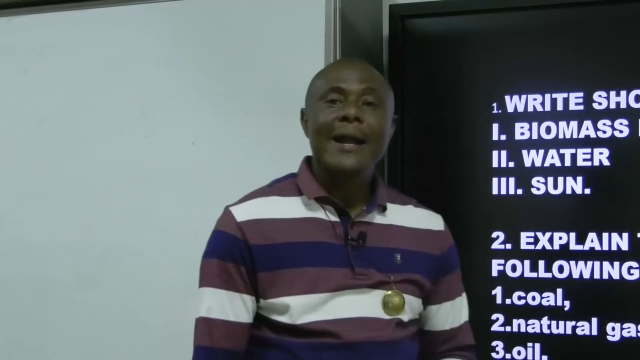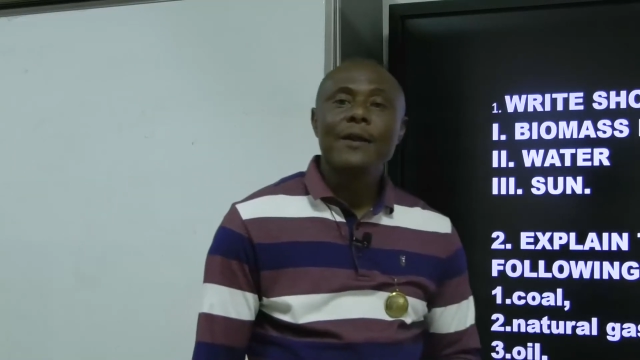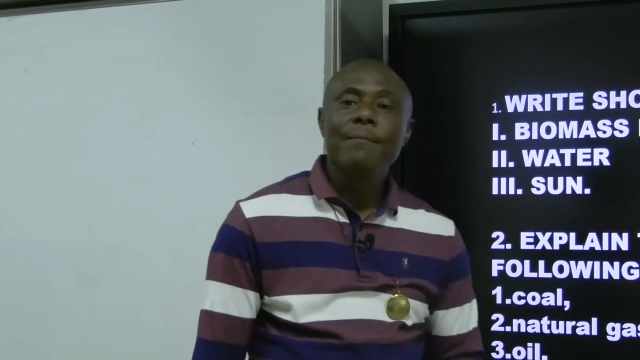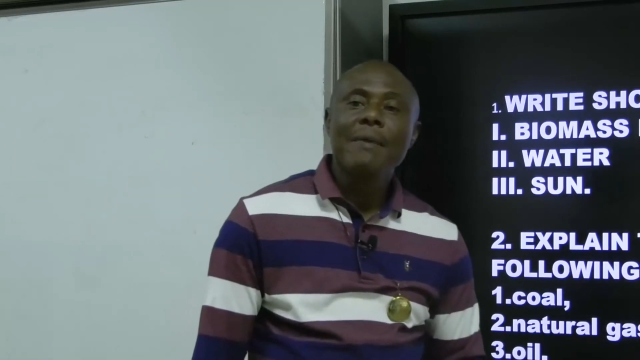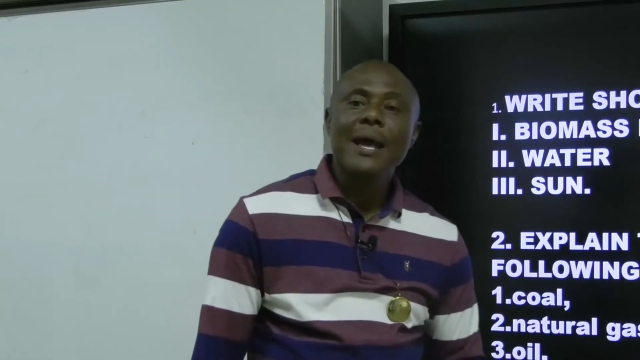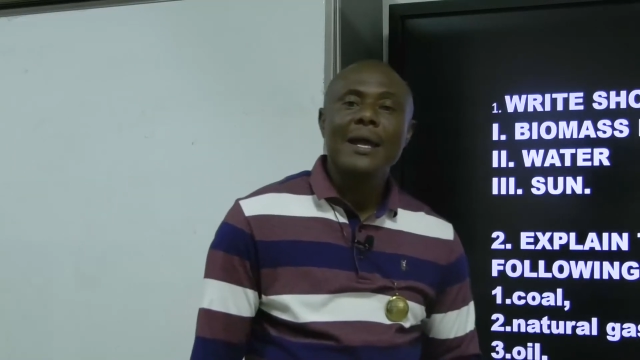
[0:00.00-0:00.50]

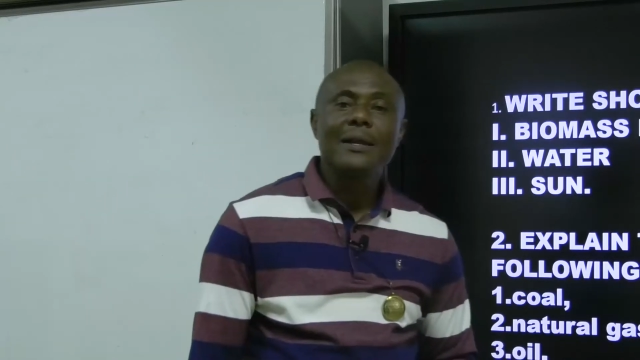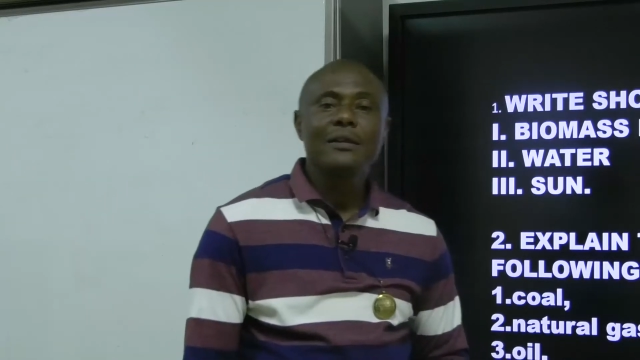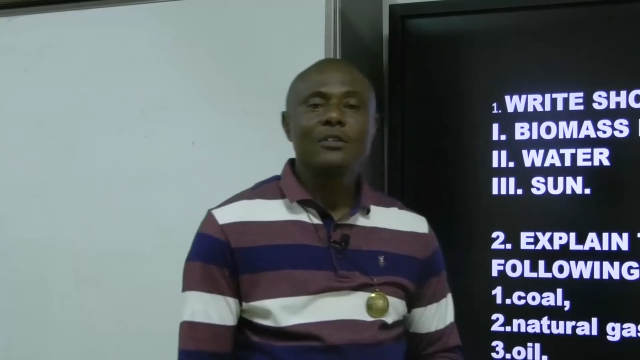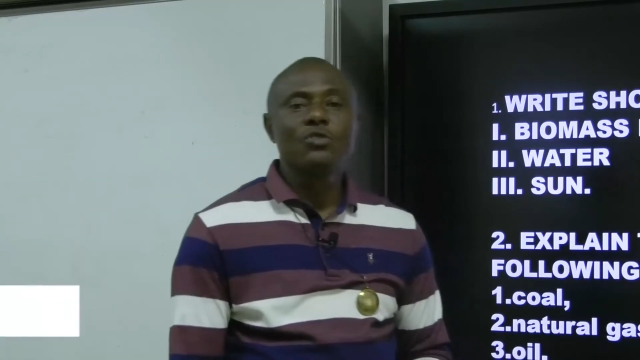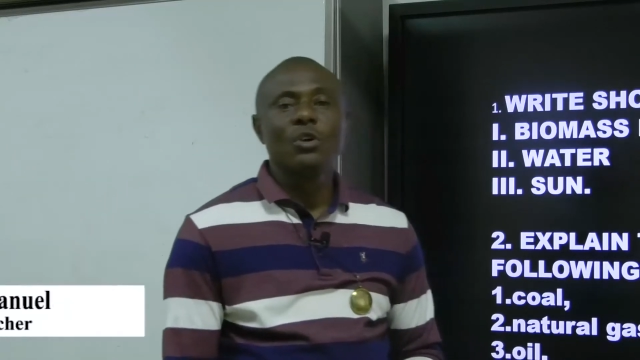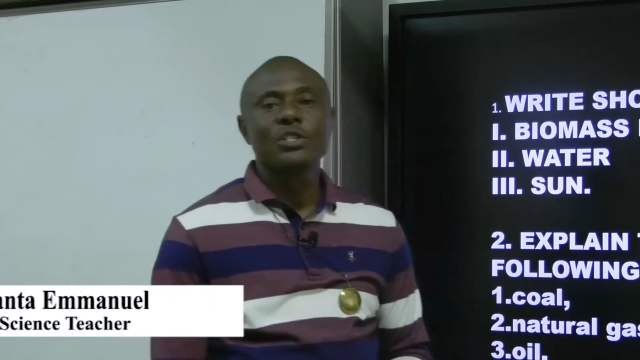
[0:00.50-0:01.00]

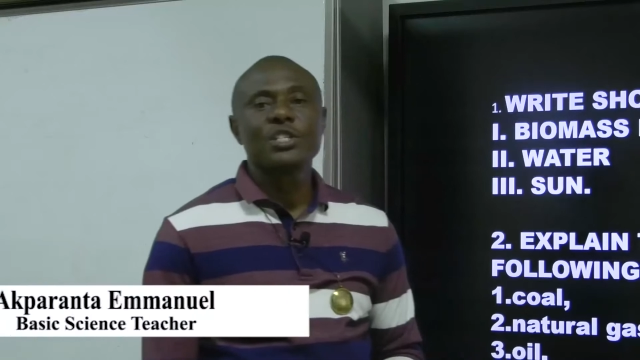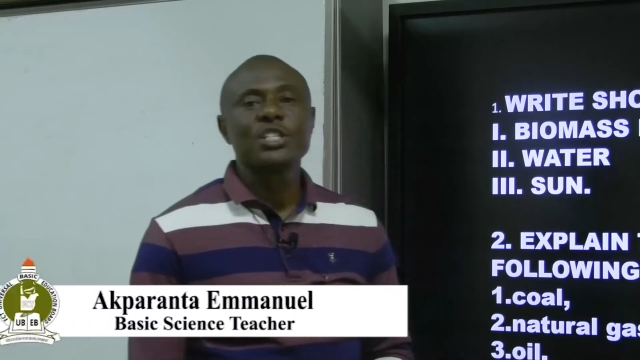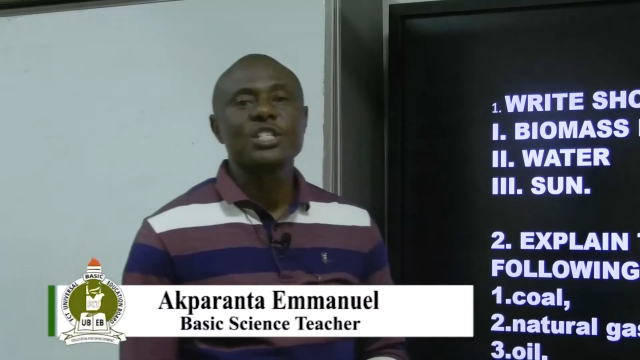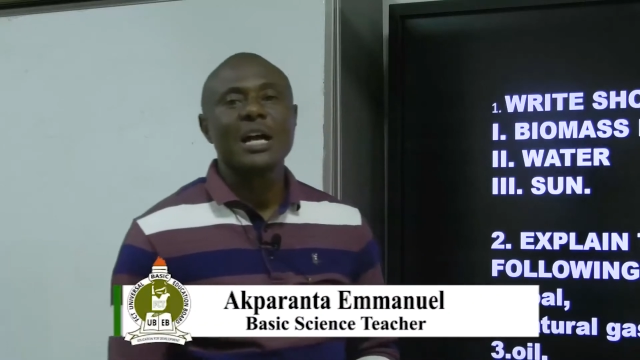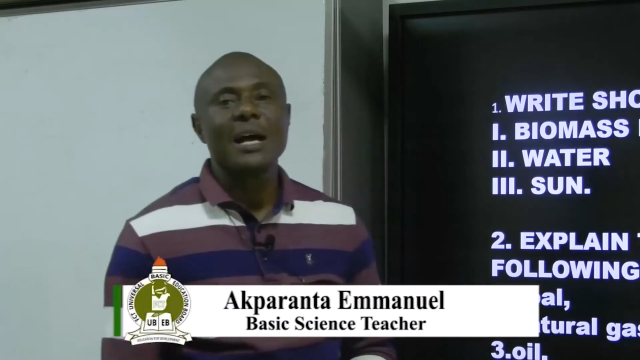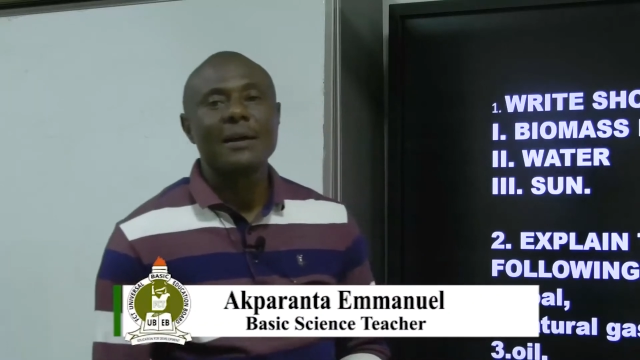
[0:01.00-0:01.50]
remain your
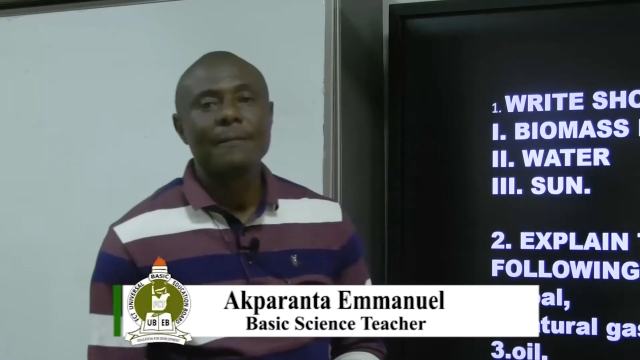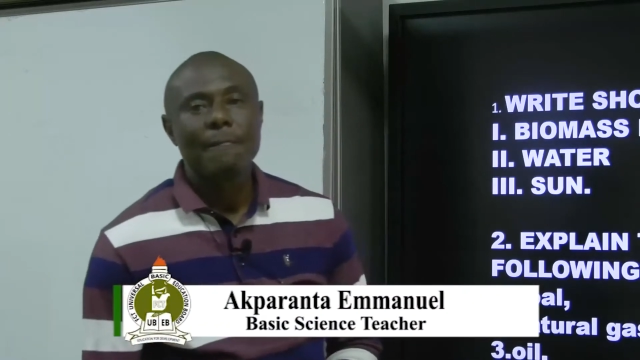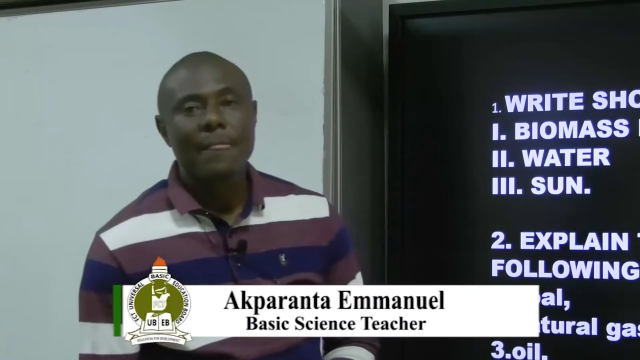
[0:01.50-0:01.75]
teacher,